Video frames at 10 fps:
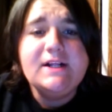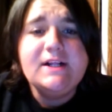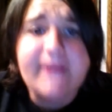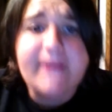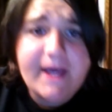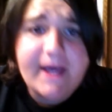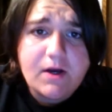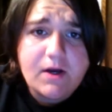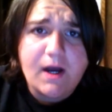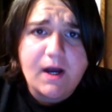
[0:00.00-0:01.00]
Tonight,
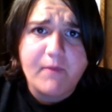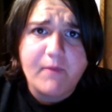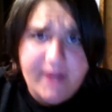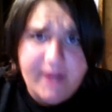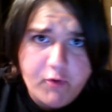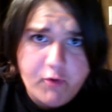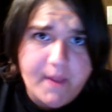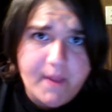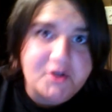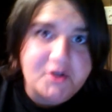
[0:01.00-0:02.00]
I will be debuting
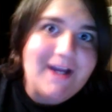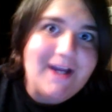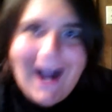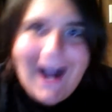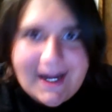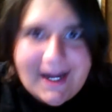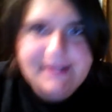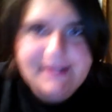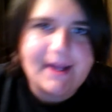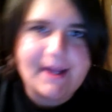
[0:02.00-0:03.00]
the
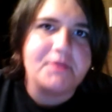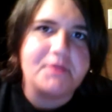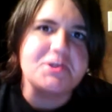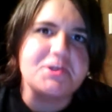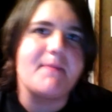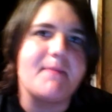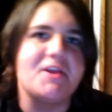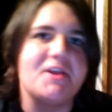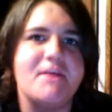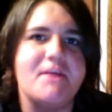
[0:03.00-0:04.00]
InterCOCKtinental
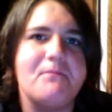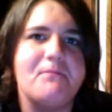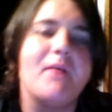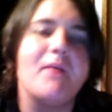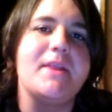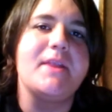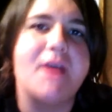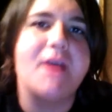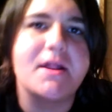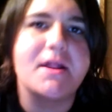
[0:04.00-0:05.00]
Championship. I'll be
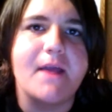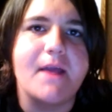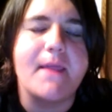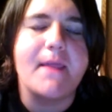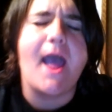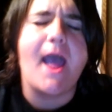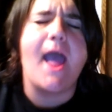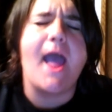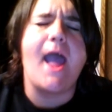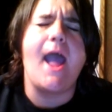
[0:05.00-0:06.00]
discussing the
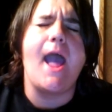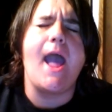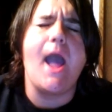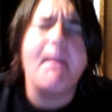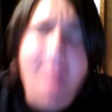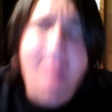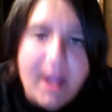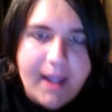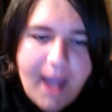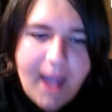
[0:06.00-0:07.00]
epic
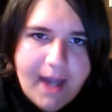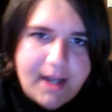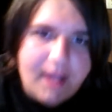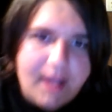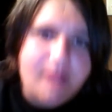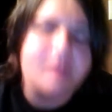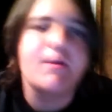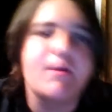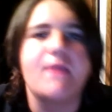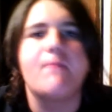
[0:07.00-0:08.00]
ending to
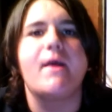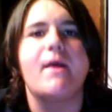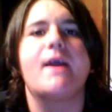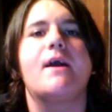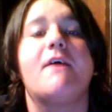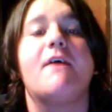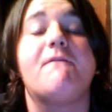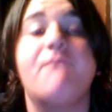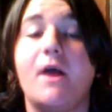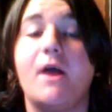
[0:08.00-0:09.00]
Money in the Bank. I
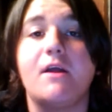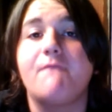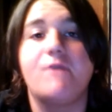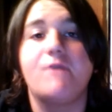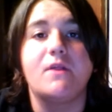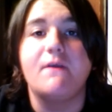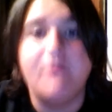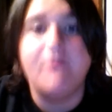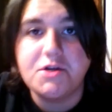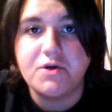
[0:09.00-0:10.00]
fully
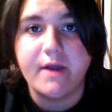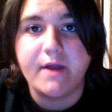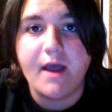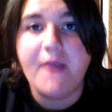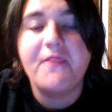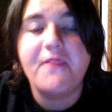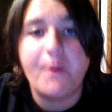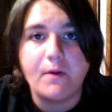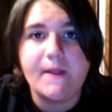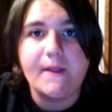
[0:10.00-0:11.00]
enjoyed it. I
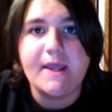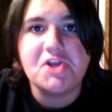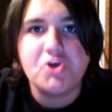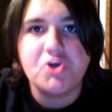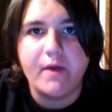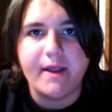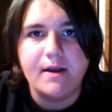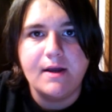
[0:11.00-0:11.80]
thoroughly enjoyed it.